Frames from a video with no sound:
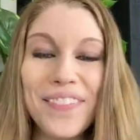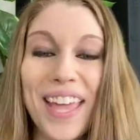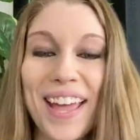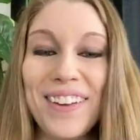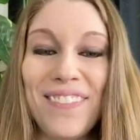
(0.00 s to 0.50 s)

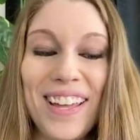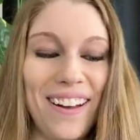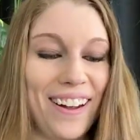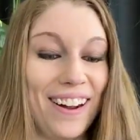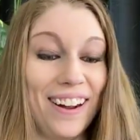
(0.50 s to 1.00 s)
And we
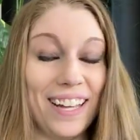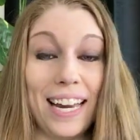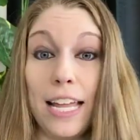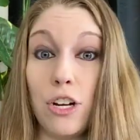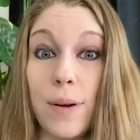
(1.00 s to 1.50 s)
are going
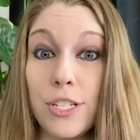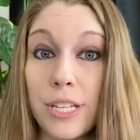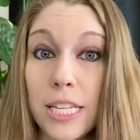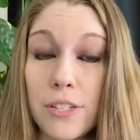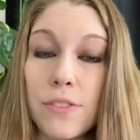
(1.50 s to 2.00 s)
to get your
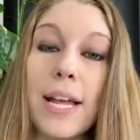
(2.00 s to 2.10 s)
questions